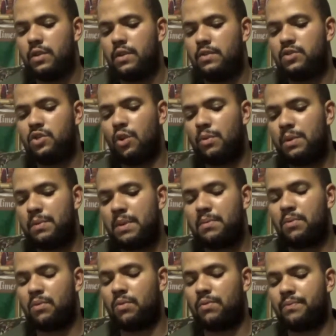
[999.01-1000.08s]
so many
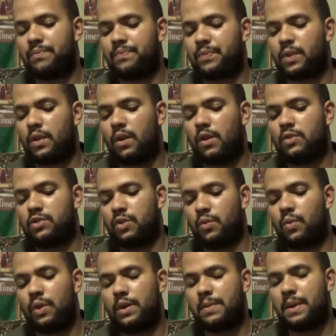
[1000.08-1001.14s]
people are so
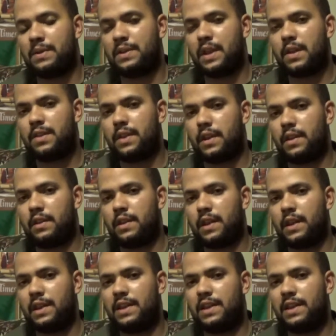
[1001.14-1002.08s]
worried about death that it